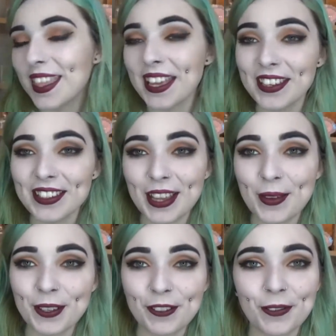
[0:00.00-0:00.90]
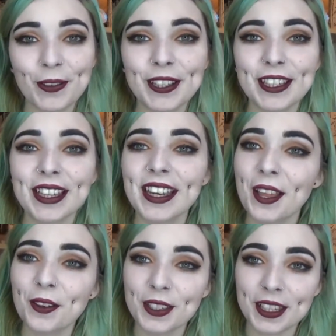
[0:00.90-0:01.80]
thank you so much for watching
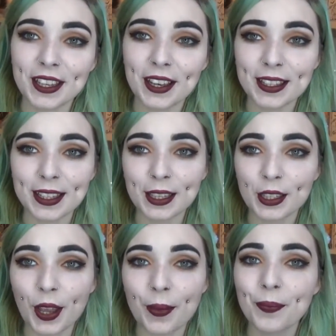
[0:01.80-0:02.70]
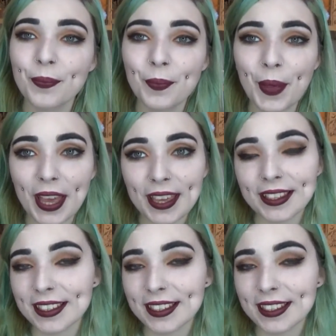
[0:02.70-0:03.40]
and I'll see you guys next time. Bye!